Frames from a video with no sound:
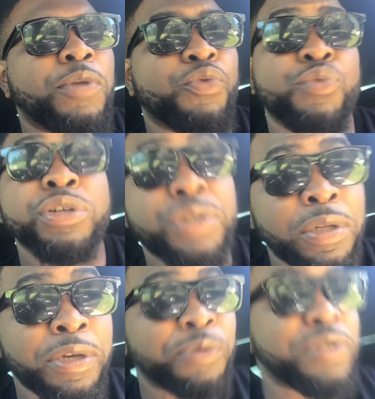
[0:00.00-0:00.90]

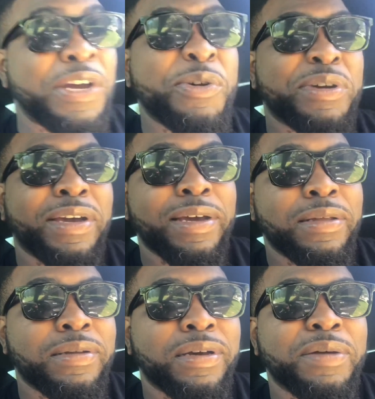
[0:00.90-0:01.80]
Originally it was Hellcat.
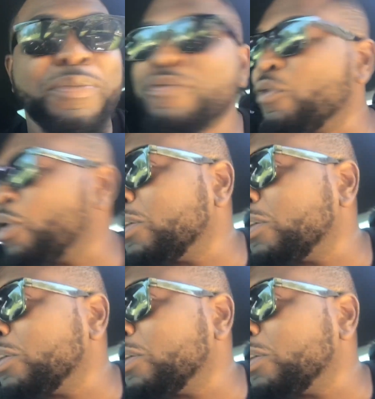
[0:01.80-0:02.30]
Before